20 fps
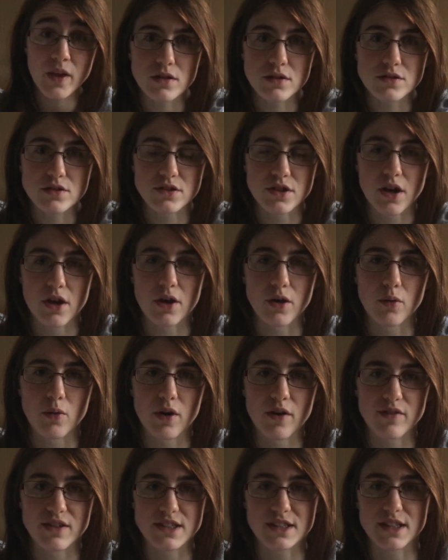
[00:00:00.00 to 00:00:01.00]
So
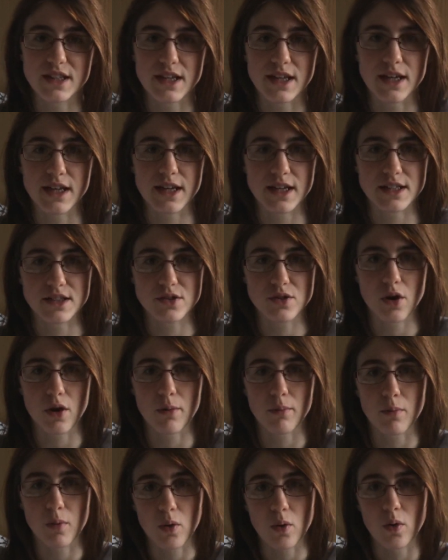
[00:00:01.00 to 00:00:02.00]
obviously it's got
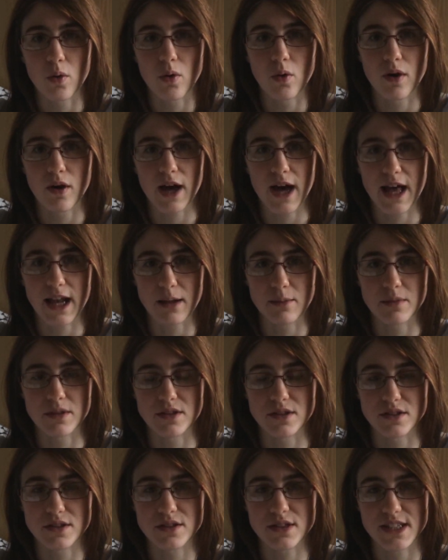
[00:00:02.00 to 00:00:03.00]
more
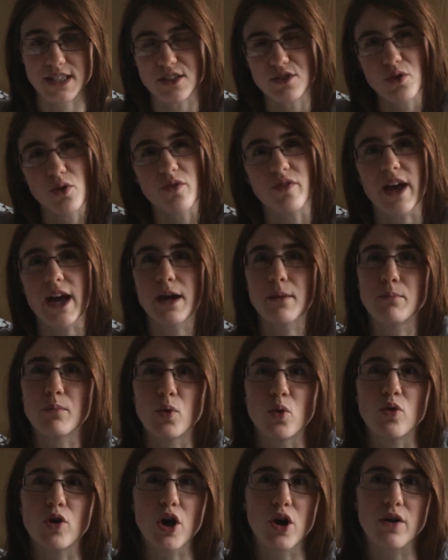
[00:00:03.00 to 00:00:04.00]
elements, it's sort of getting
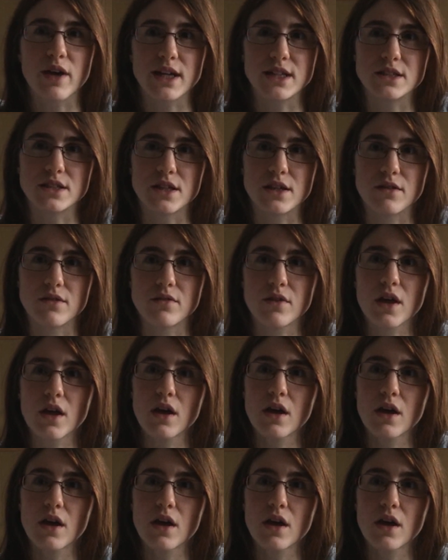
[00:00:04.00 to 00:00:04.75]
more cohesive,